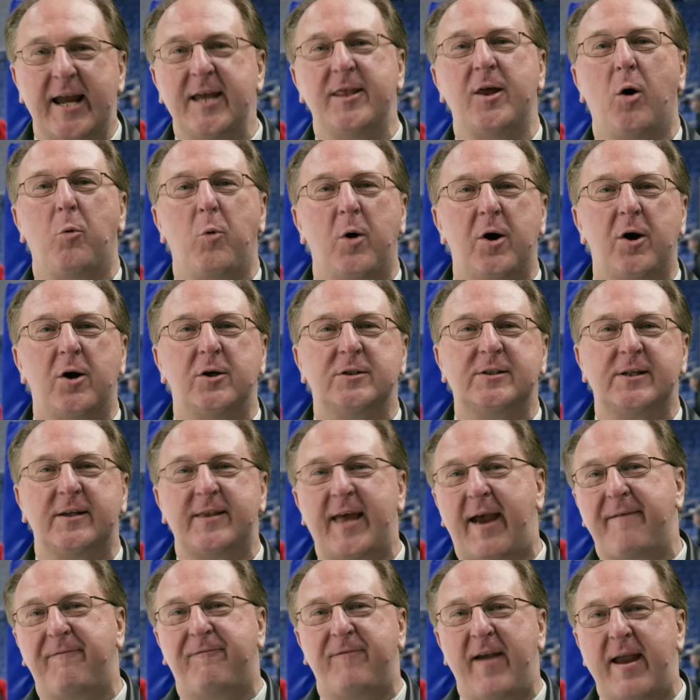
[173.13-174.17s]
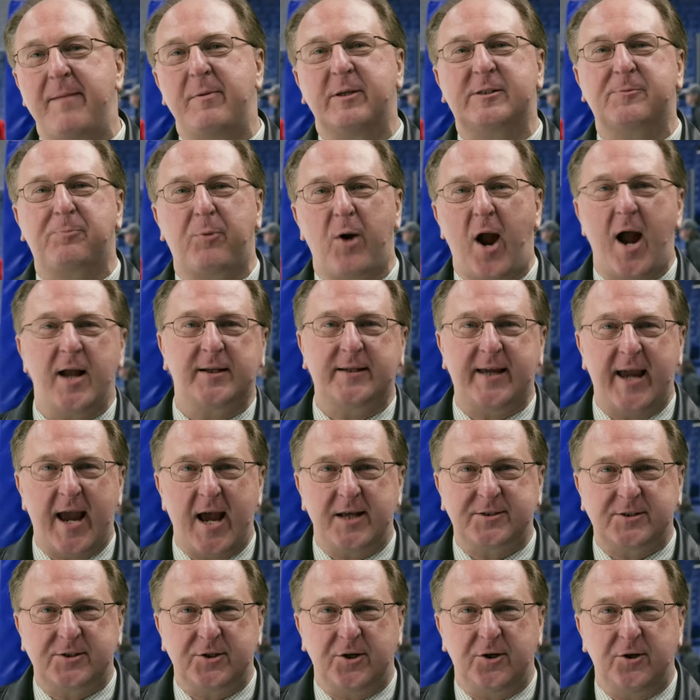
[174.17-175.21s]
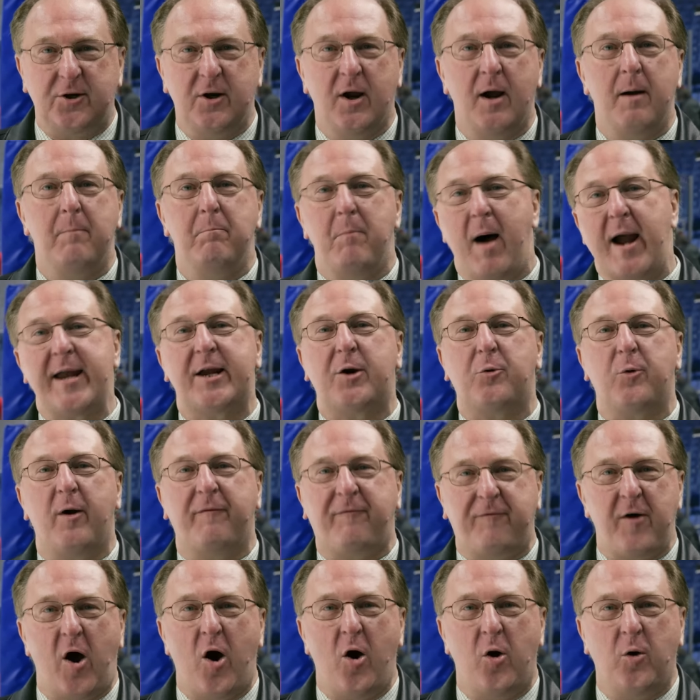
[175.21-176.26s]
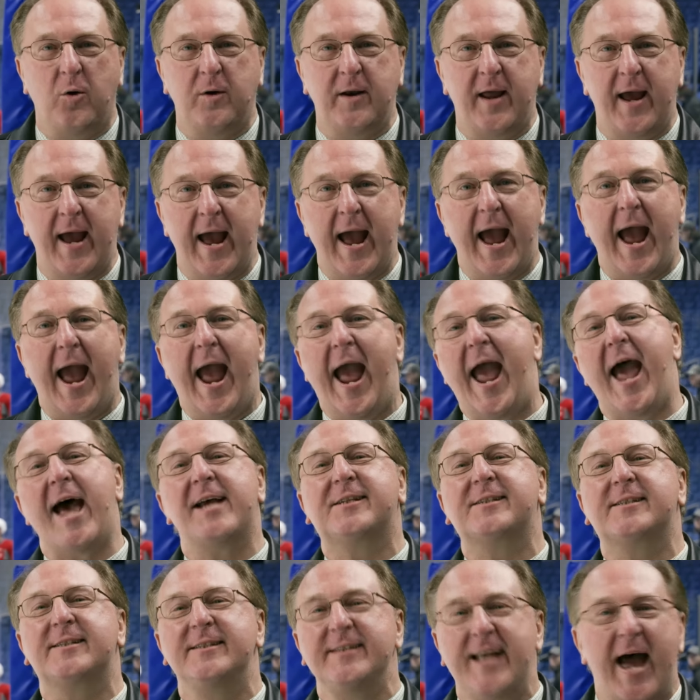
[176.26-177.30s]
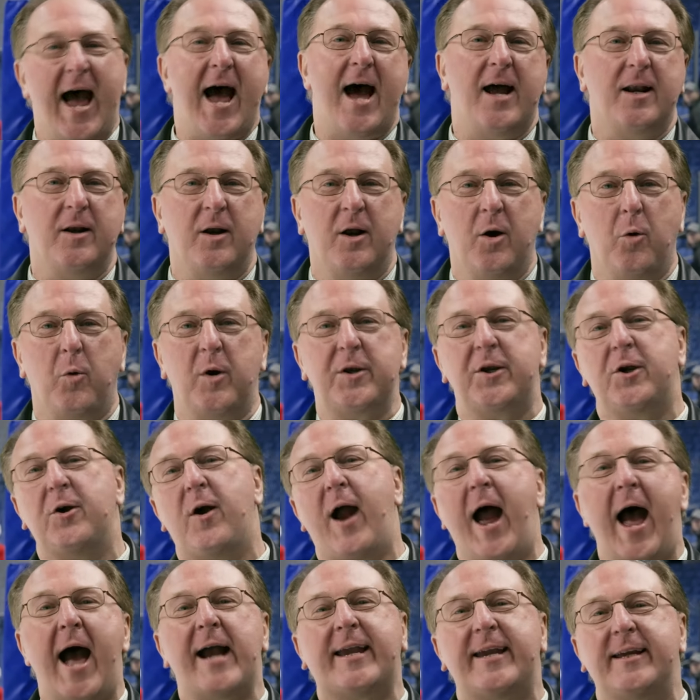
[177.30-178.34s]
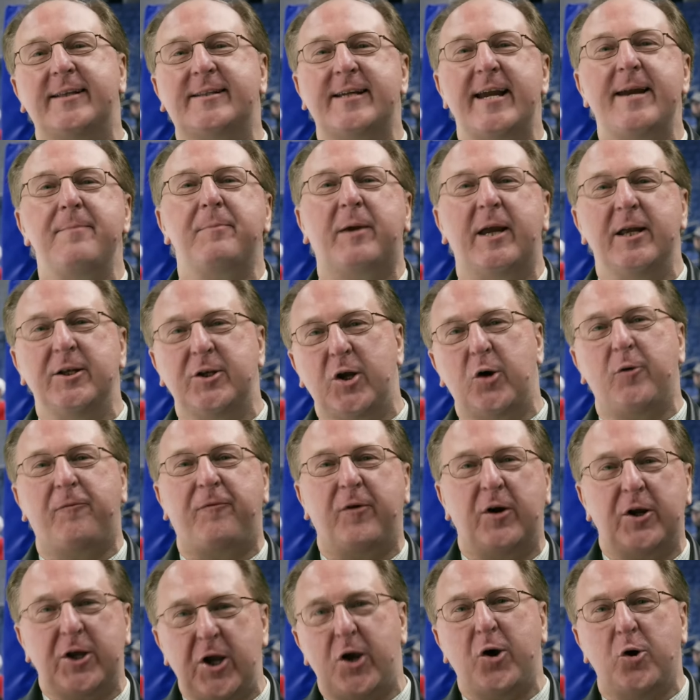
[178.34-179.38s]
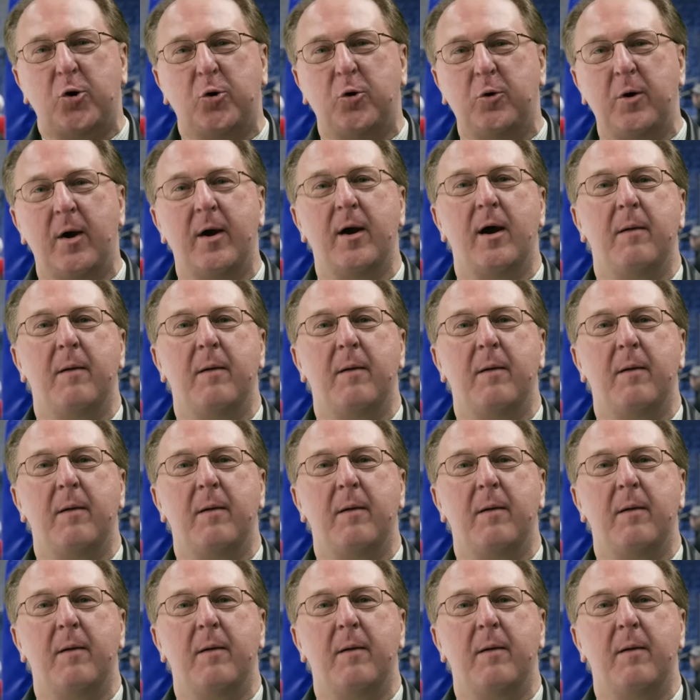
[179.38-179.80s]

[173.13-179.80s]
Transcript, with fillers: in the words of that famous broadcaster, microphone, ask not what your hockey team can do for you,